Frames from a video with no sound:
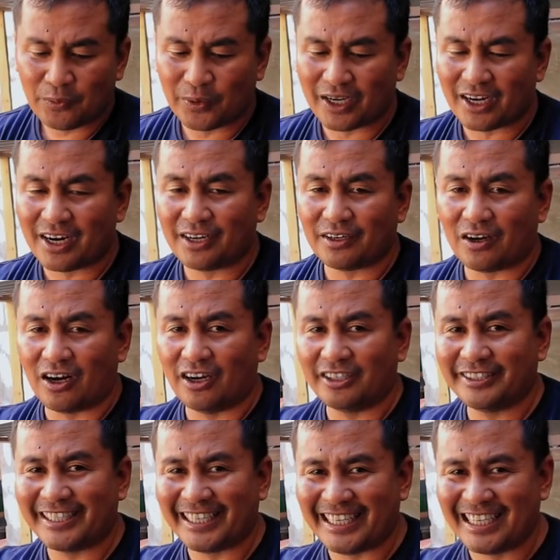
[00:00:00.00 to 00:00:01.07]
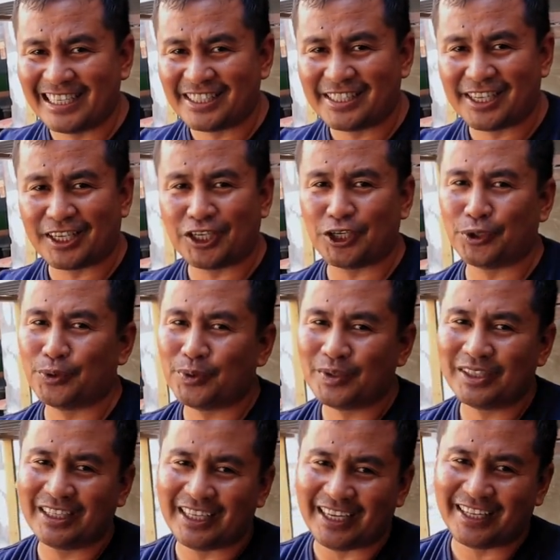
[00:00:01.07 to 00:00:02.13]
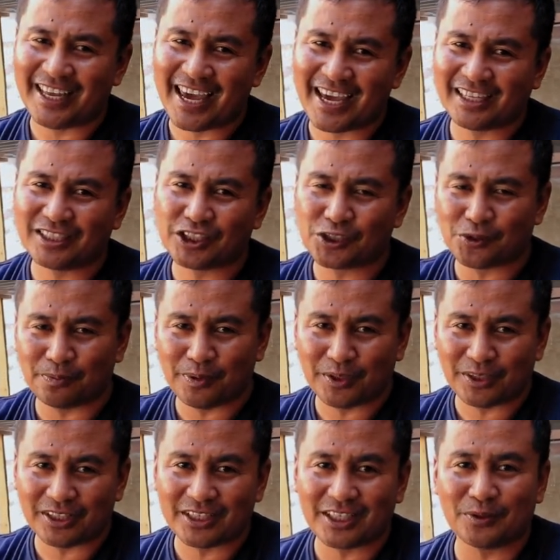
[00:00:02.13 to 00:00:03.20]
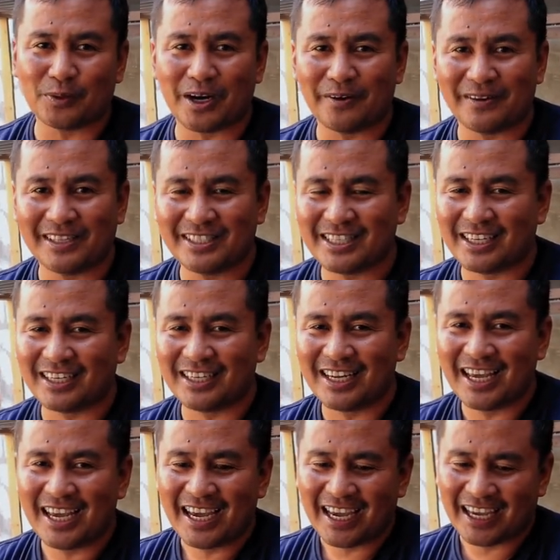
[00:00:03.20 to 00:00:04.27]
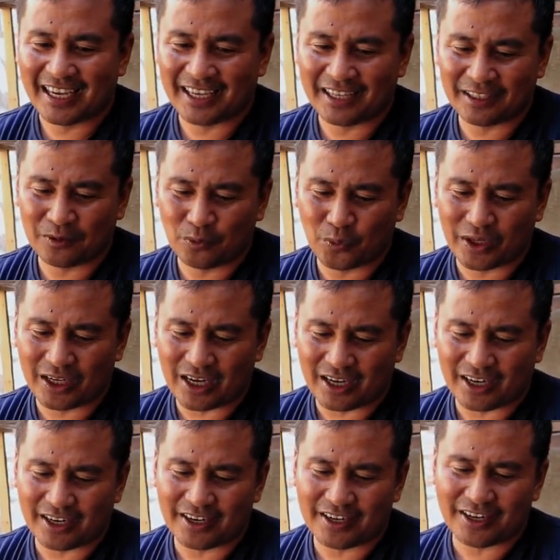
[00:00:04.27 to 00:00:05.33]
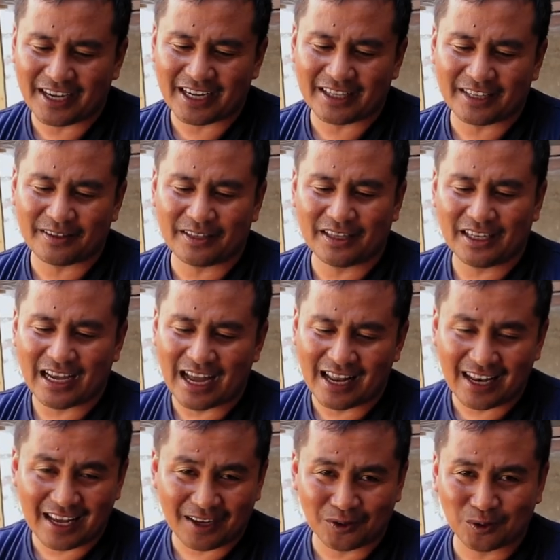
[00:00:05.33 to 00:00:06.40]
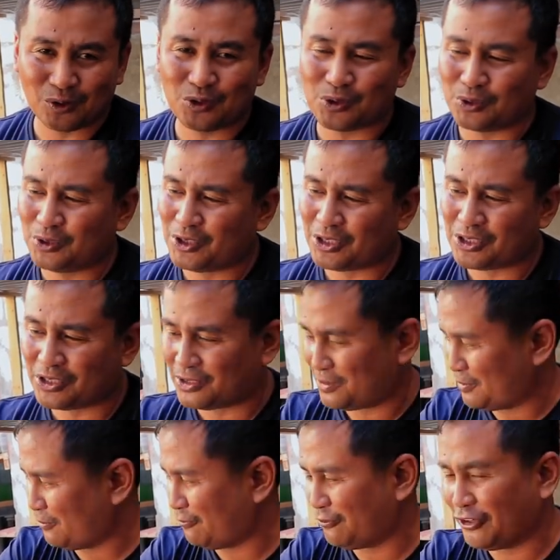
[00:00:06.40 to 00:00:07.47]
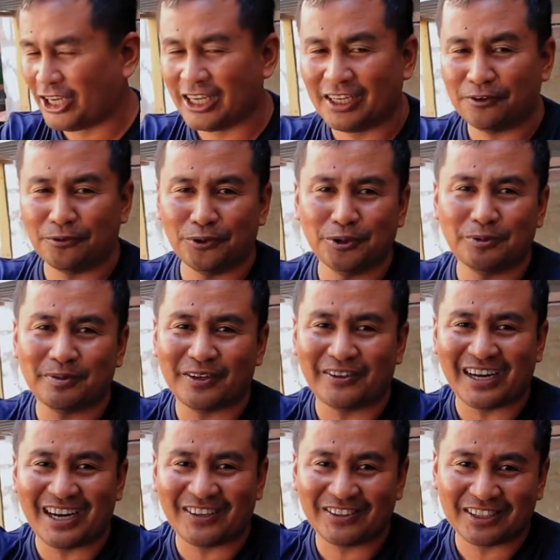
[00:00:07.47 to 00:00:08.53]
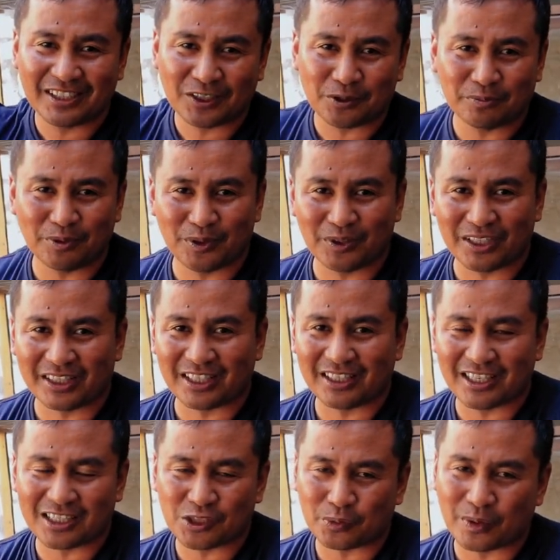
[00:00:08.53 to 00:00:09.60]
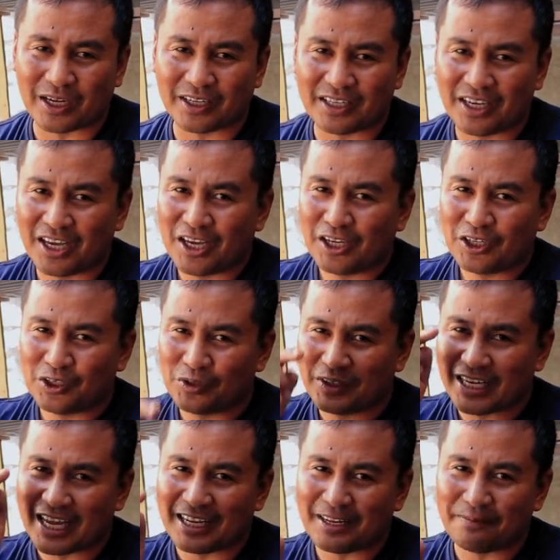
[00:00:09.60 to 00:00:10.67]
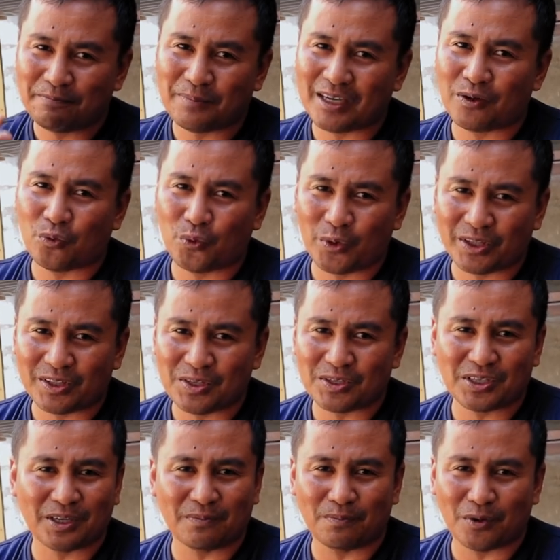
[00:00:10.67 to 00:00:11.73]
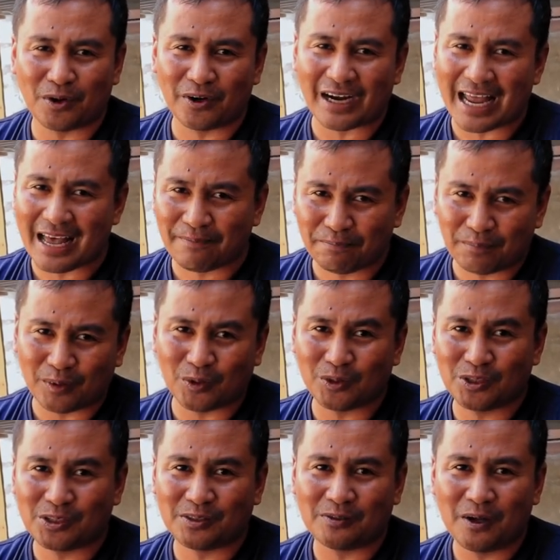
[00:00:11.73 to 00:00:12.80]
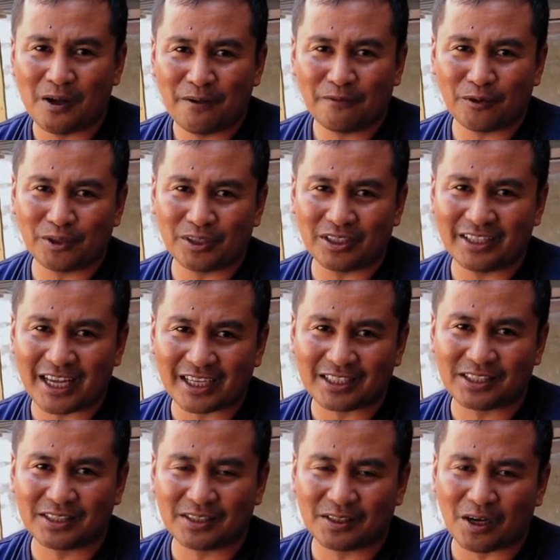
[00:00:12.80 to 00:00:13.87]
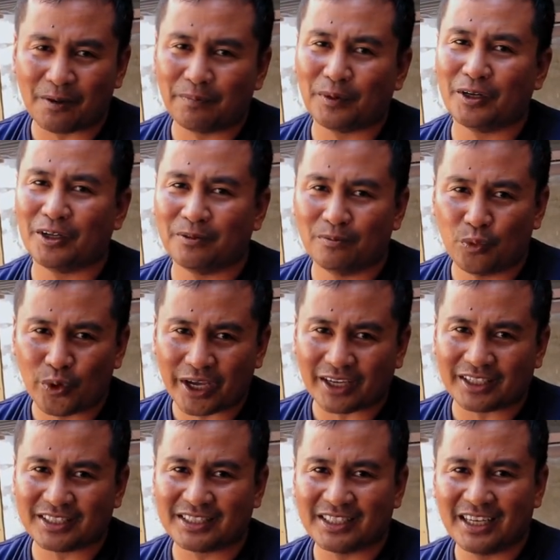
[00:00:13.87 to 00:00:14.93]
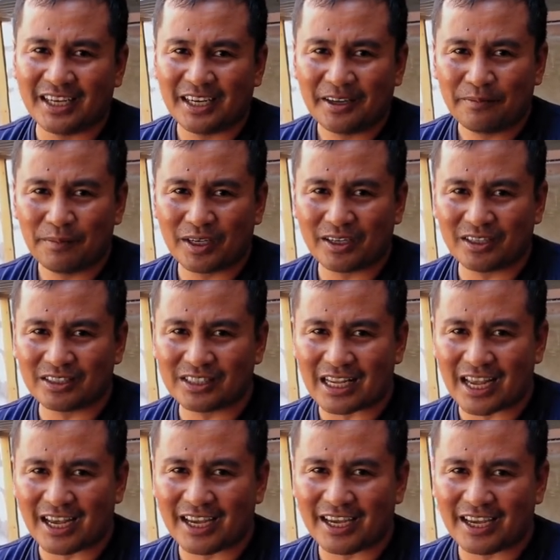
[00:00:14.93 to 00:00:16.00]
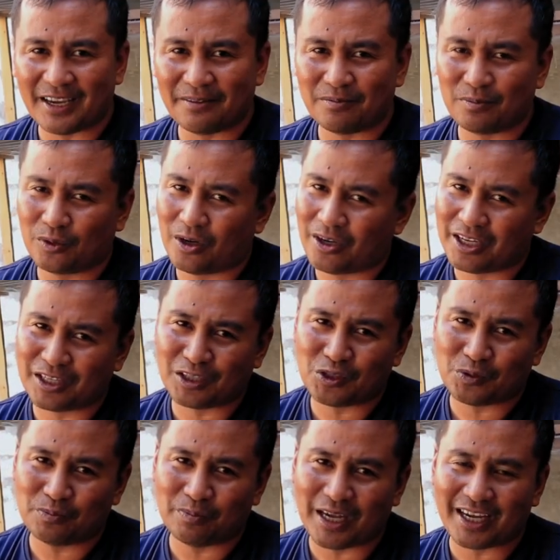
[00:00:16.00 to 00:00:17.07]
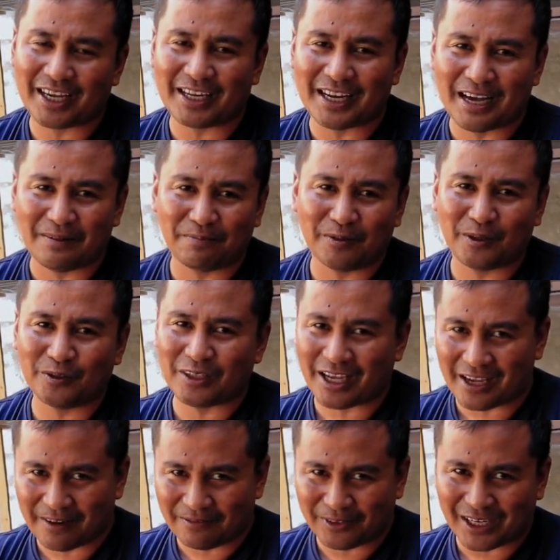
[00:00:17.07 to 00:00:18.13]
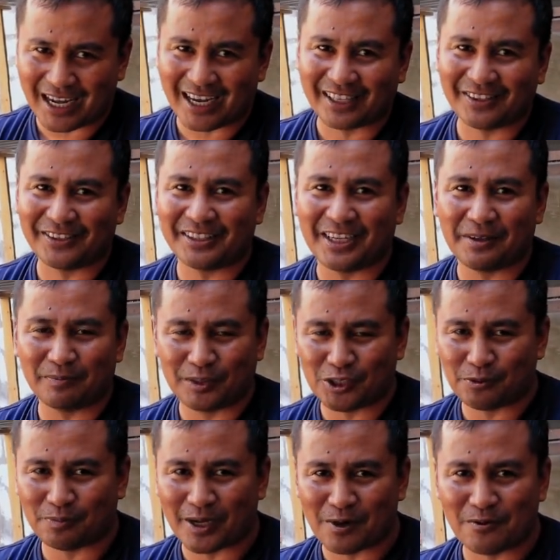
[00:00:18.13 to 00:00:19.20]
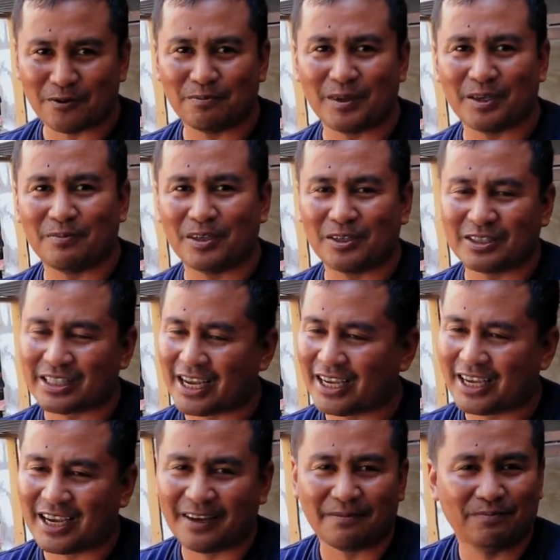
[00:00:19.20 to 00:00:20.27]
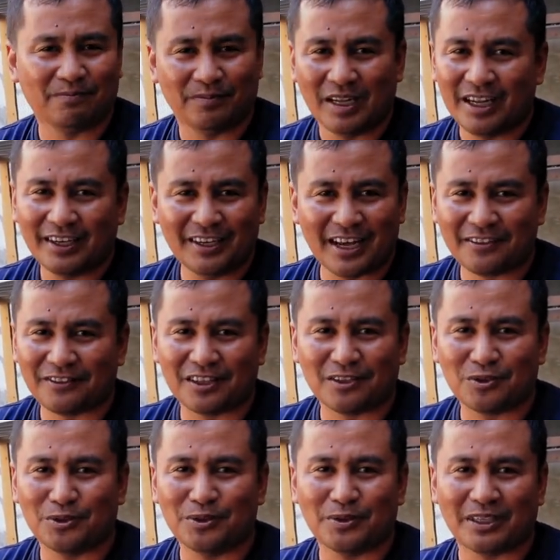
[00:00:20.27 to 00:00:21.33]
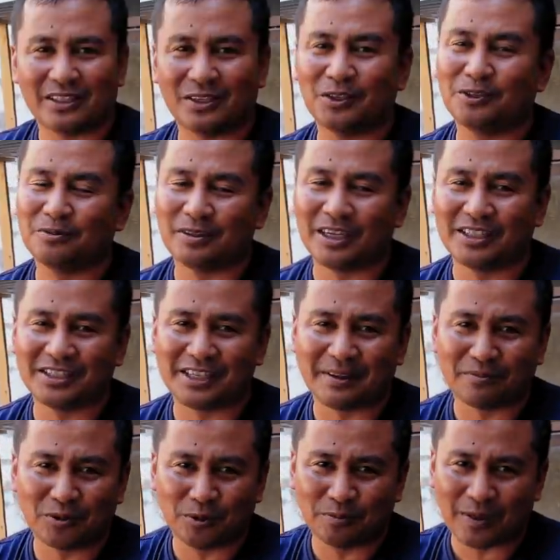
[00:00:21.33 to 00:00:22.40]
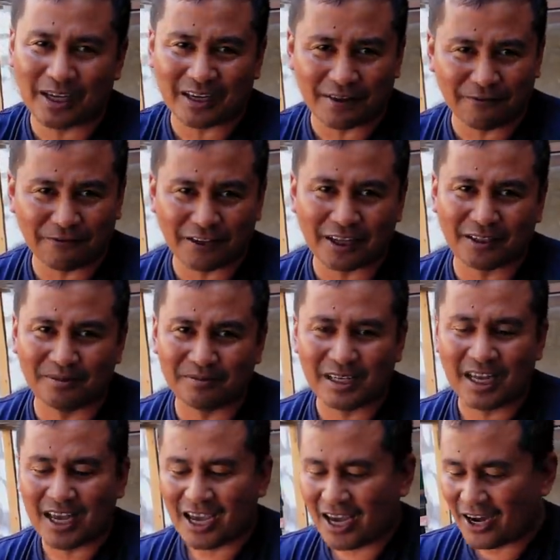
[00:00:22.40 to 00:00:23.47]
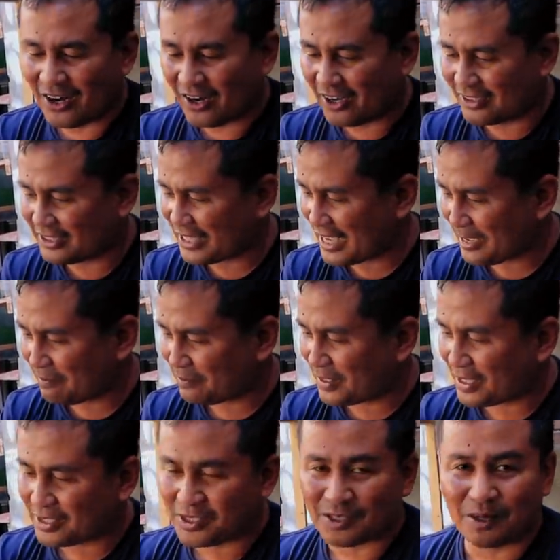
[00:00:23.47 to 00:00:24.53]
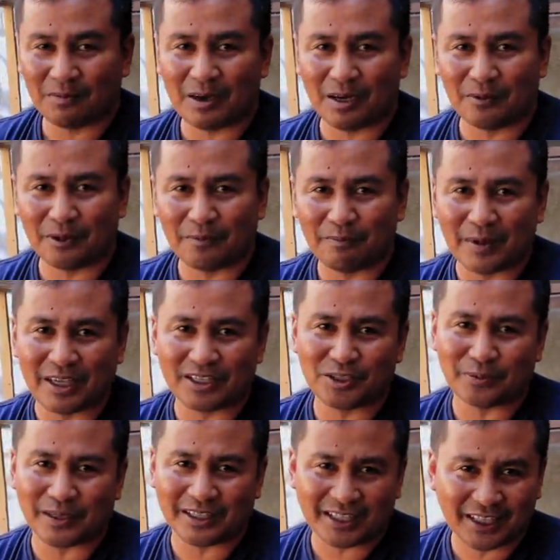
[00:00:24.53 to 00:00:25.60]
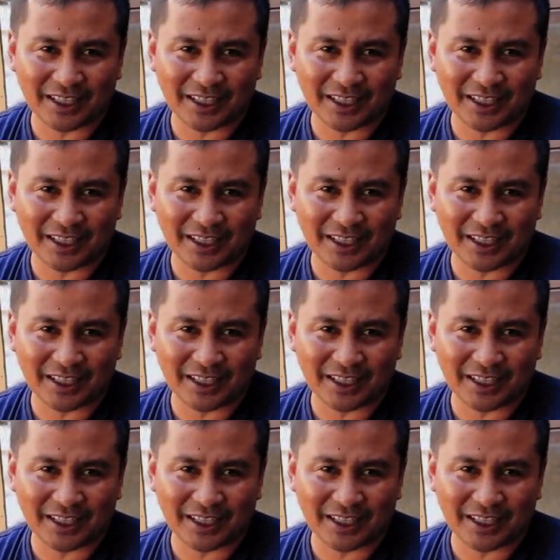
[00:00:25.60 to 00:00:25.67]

we are on the ECQ, the enhanced community quarantine, and we are not allowed to just freely roam around in the community. That's why you're gonna be witnessing more uploads for the next couple of weeks, because I am going to make an upload every other day. Please bear with me, because I have nothing to do at home except to make a film on the updates of our pets right